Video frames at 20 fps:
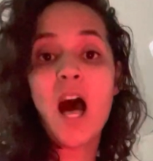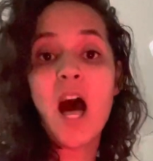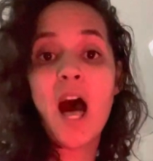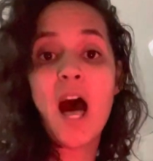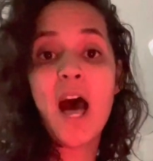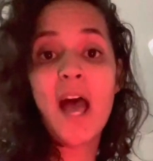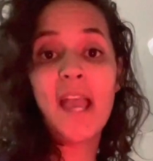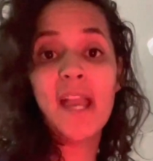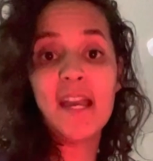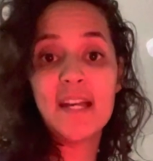
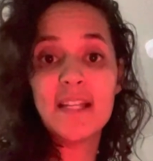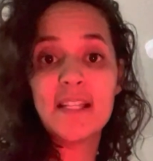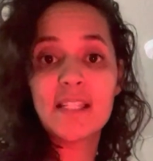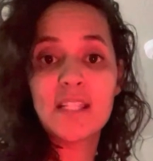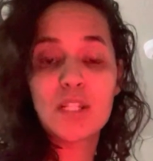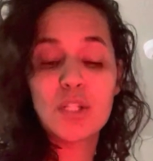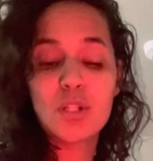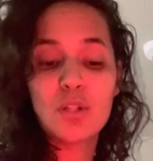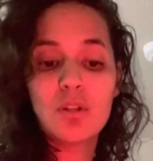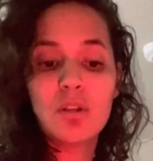
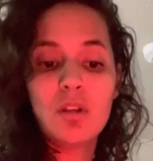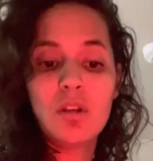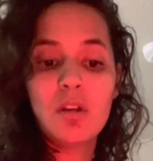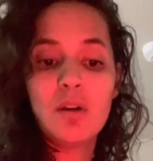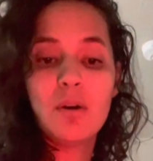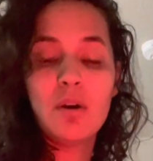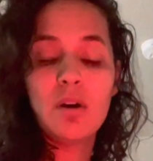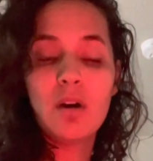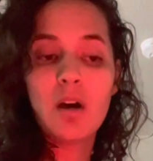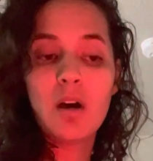highest
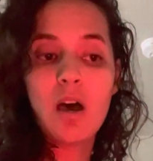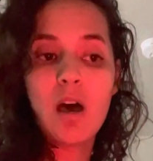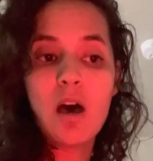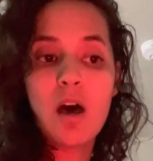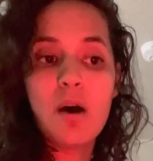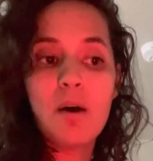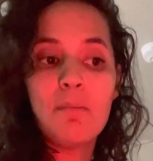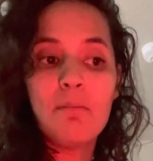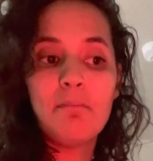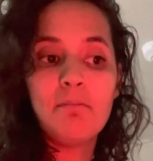
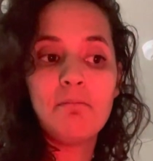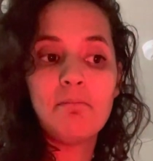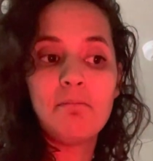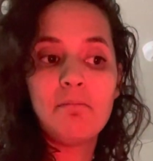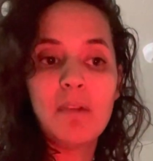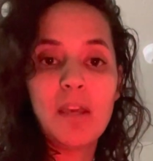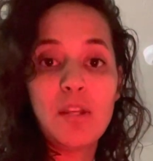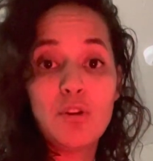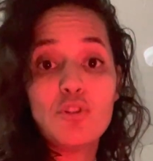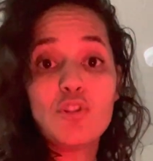
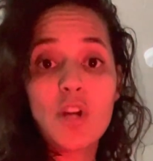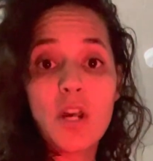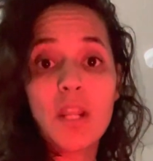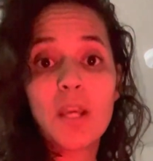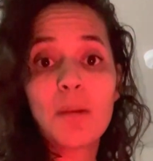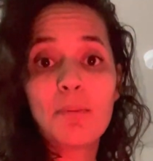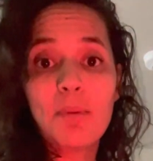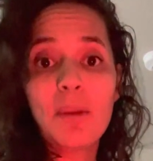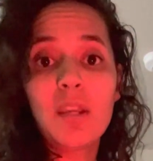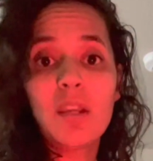
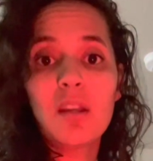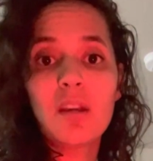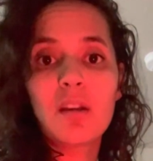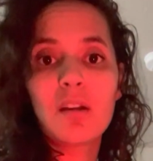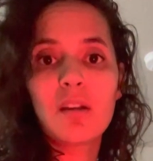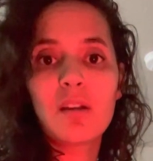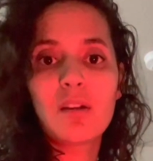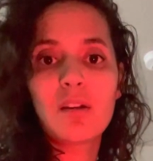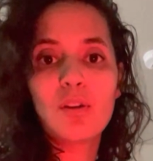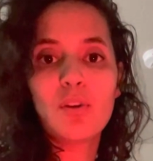energetic
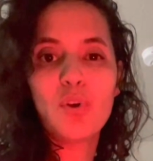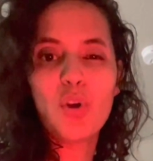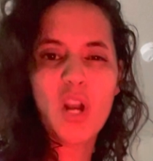being.